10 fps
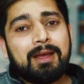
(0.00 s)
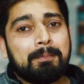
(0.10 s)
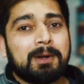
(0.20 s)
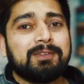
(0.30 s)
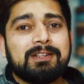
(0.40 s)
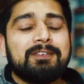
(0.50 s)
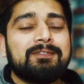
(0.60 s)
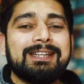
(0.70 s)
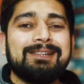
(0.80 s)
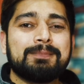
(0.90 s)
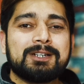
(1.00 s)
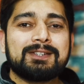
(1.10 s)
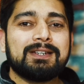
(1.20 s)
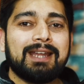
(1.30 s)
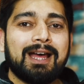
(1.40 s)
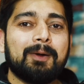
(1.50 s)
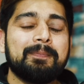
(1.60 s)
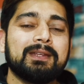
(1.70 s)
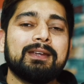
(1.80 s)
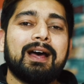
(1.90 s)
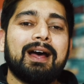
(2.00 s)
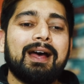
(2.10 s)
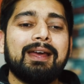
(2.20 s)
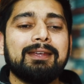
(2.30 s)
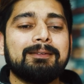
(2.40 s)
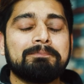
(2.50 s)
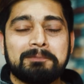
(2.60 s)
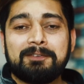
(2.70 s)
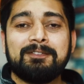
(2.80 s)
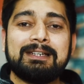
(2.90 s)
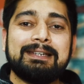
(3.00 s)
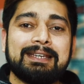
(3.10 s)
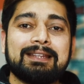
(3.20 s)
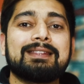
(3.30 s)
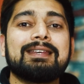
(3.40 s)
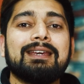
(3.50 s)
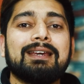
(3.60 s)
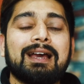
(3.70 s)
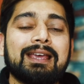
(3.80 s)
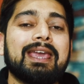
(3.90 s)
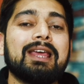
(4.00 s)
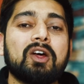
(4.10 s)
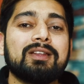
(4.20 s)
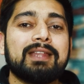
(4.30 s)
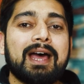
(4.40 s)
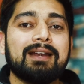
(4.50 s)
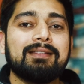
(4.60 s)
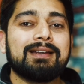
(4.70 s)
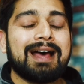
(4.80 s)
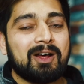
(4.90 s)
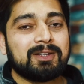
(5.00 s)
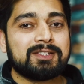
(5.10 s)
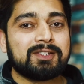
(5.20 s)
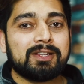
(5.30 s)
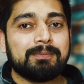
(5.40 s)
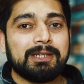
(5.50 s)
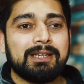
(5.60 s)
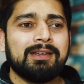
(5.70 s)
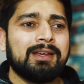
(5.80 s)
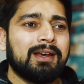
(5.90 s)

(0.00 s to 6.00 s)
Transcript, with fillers: But with the 15% now, I definitely can think again on that how this is going to be,